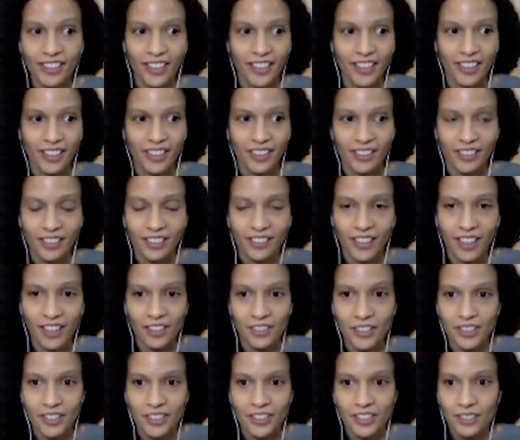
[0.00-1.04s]
Like it
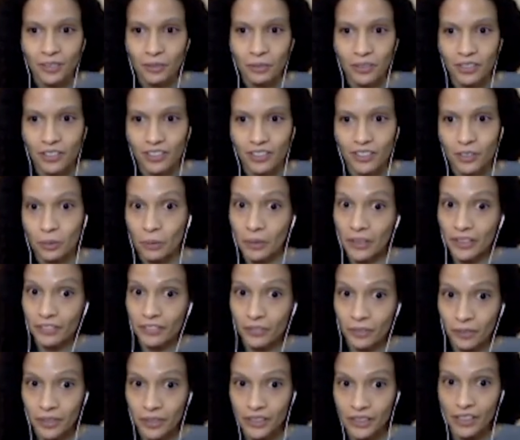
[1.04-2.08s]
allows us to work
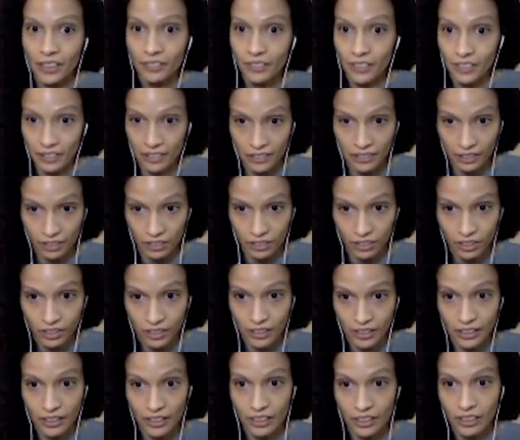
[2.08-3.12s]
24/7
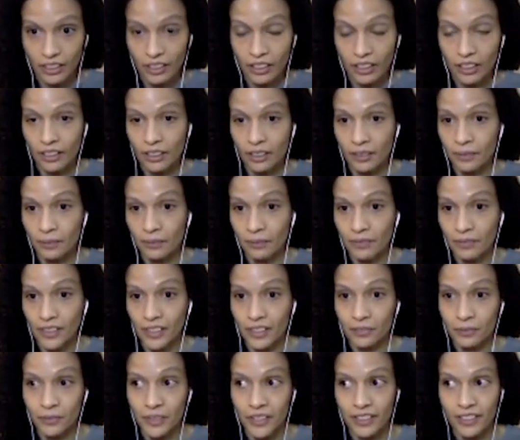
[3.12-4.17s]
essentially. And
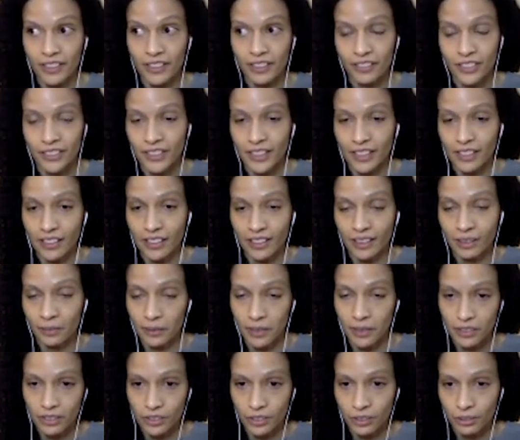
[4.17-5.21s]
we could even say that
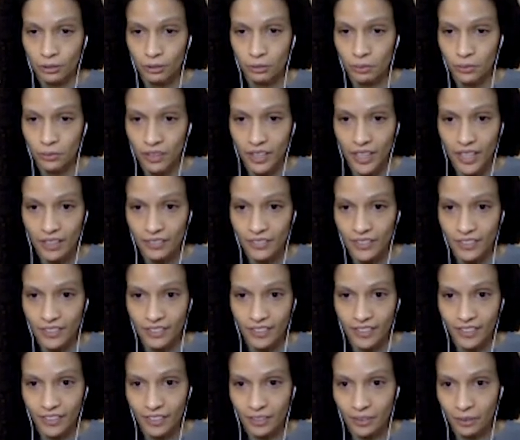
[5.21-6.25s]
about Zoom or having
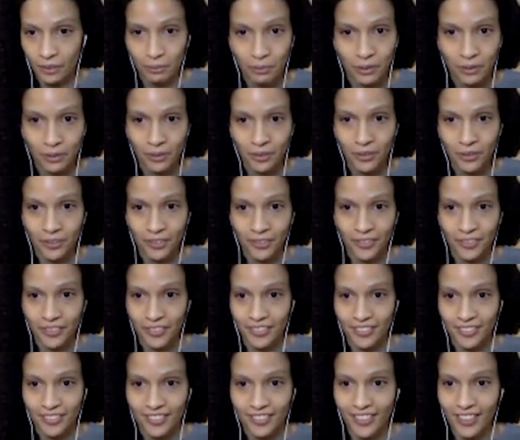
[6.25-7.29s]
like a computer
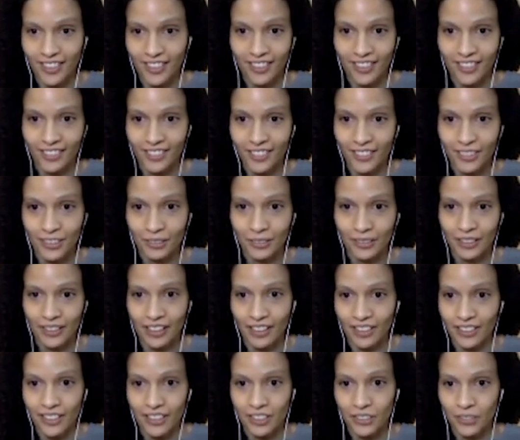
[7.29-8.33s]
that you can
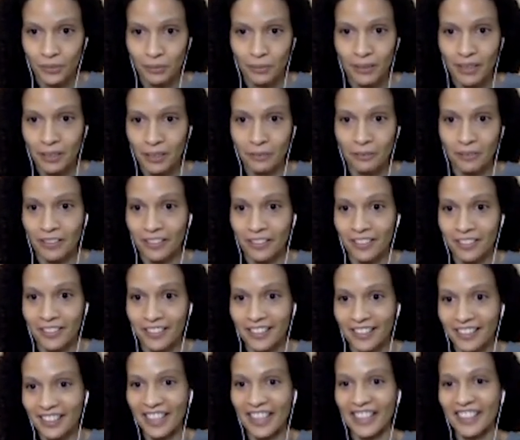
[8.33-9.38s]
access from anywhere. It
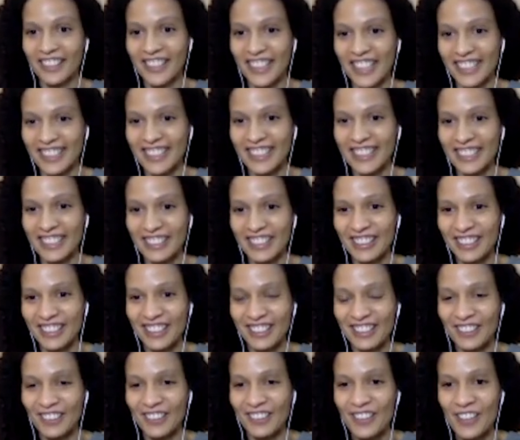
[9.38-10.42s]
allows us to,
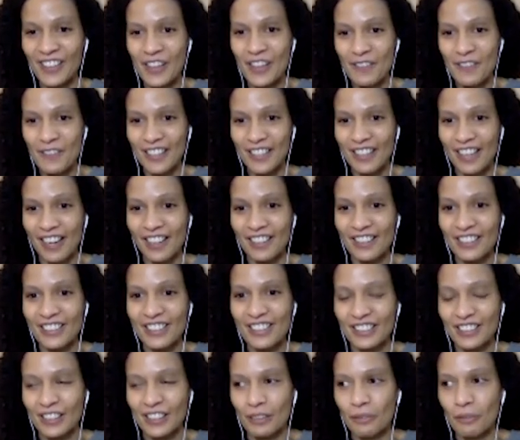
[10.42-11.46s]
you know, be
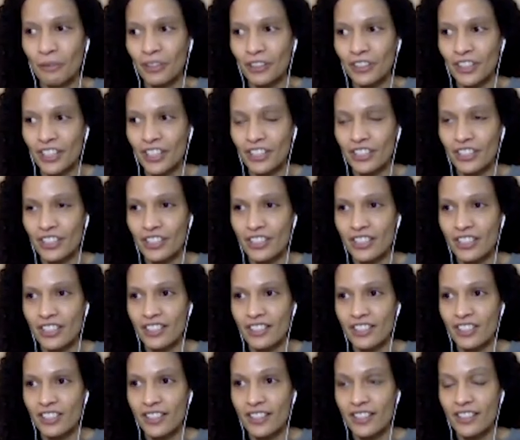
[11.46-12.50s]
constantly working just
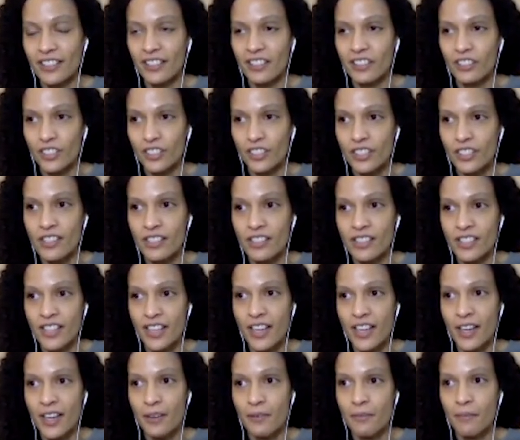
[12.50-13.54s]
the
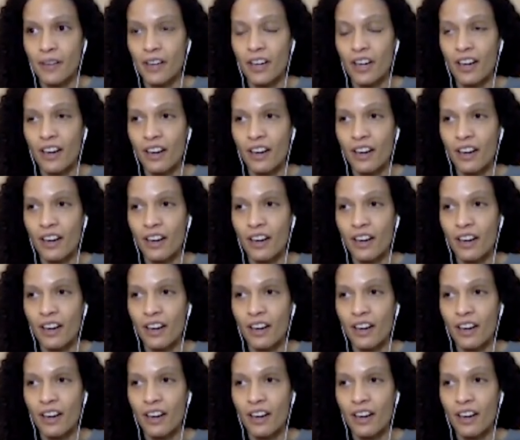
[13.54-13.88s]
same.